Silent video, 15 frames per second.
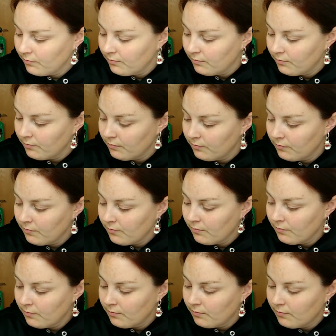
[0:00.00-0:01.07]

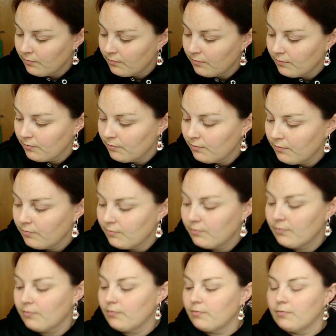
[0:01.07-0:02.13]

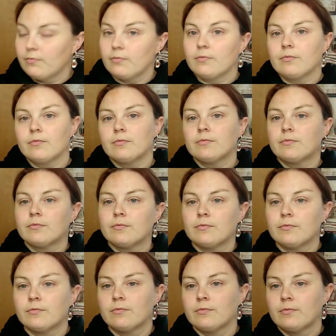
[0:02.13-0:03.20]

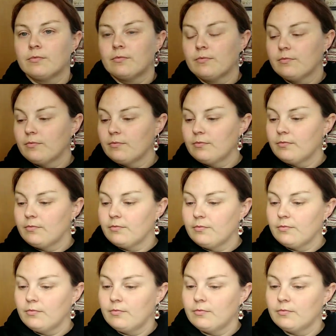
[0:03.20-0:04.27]

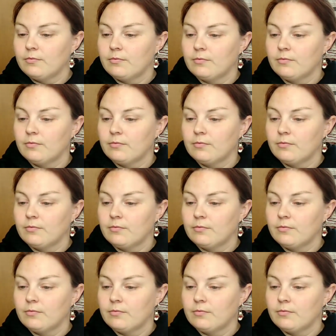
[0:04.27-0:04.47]
The person shown says nothing.